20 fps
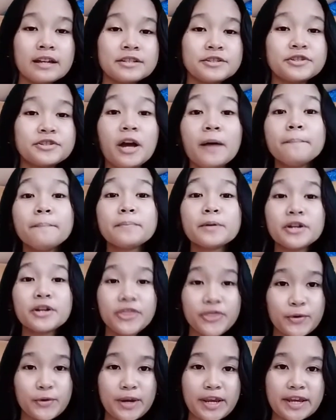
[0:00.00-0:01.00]
Number
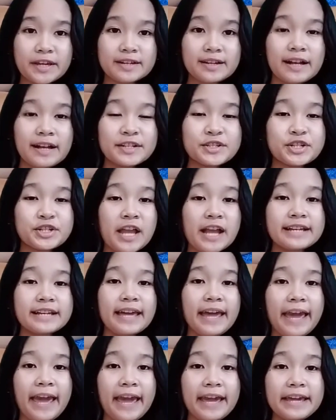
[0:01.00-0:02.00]
3. Check
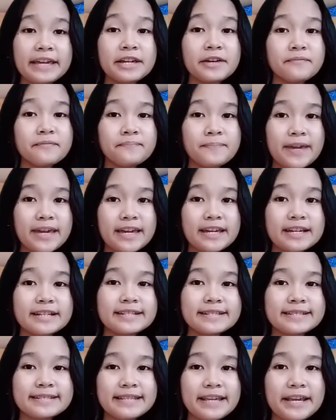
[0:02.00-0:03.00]
A, B,
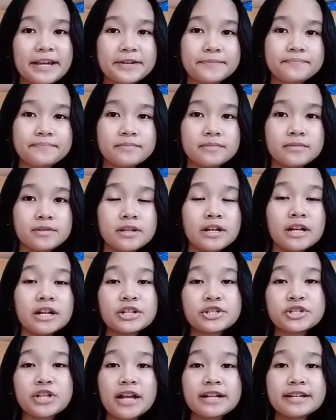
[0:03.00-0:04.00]
C.
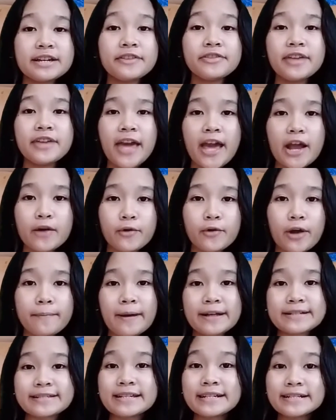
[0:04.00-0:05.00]
Checking the airway
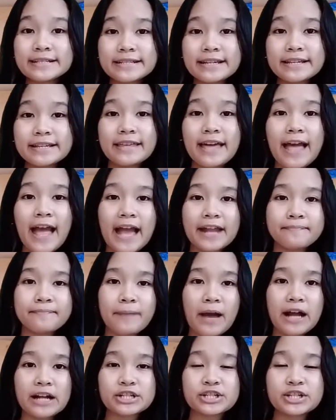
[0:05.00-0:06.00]
by tilting the head
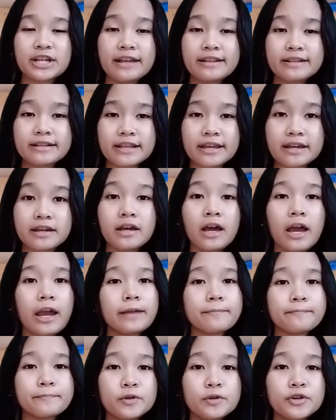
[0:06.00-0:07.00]
back gently
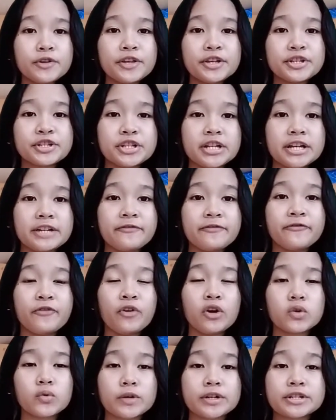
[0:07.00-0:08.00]
and pull the chin
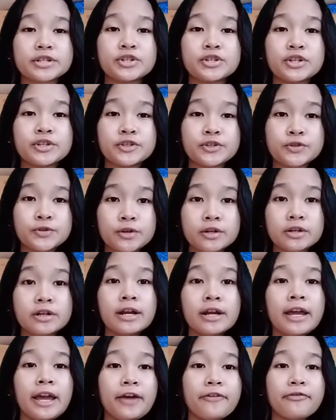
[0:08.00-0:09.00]
forward to assure
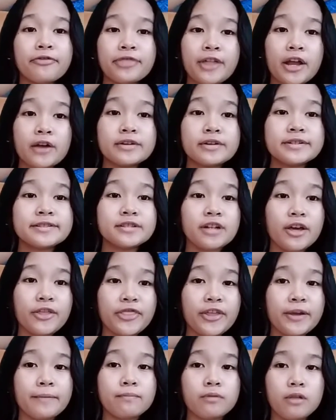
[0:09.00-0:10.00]
if there is
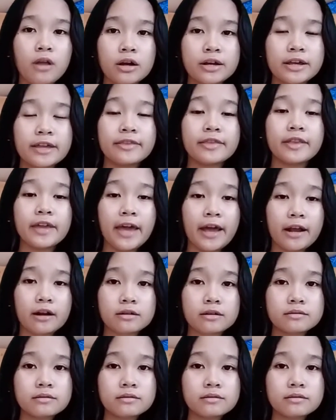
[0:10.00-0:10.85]
nothing blocking the air.